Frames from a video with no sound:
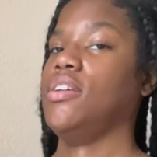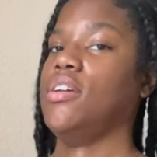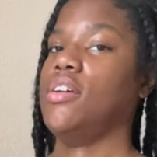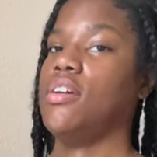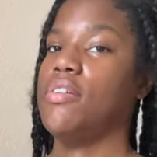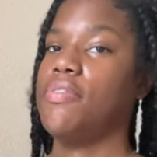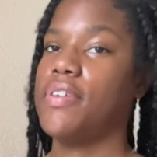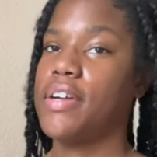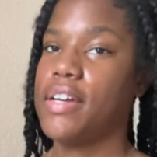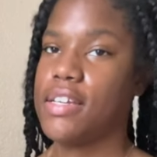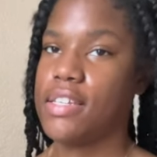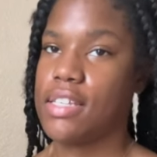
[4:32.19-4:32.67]

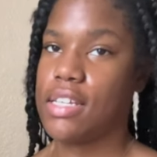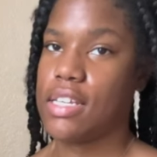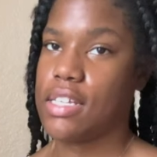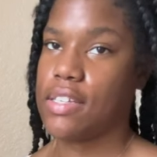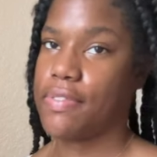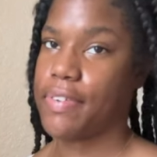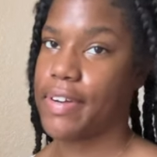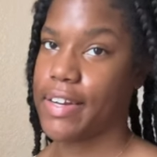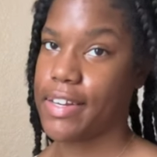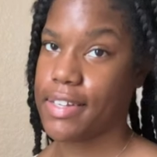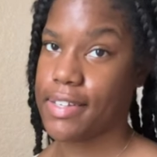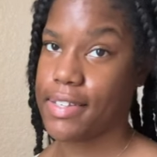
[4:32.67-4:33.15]
First things
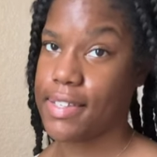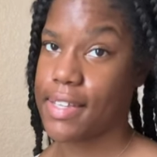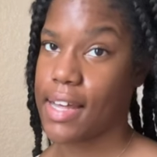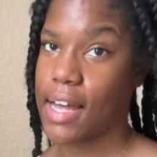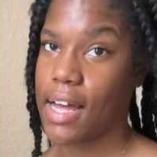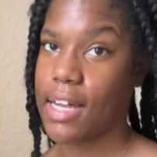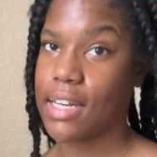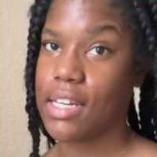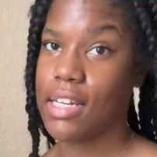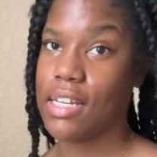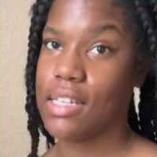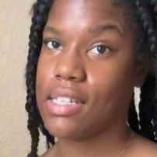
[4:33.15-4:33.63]
first, I
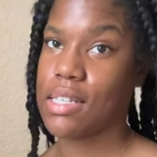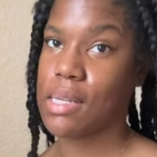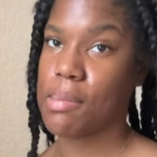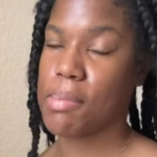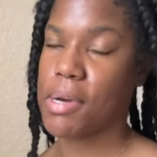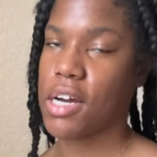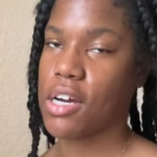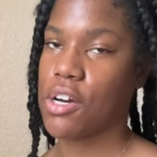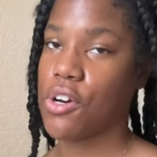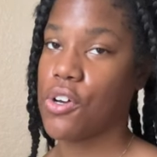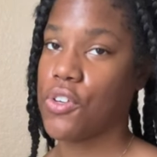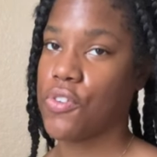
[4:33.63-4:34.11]
need to set my
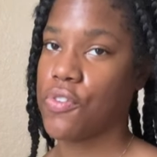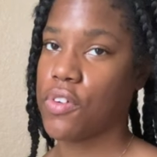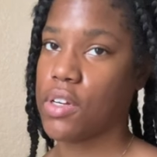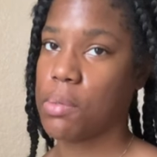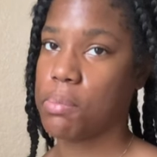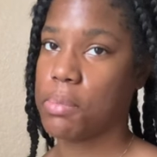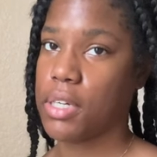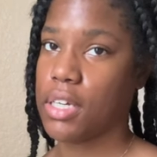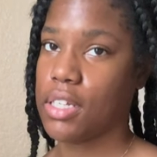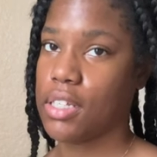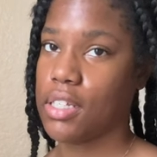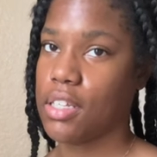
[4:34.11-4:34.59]
goals for the
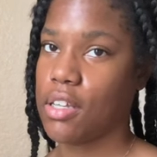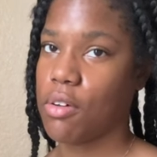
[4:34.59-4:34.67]
month.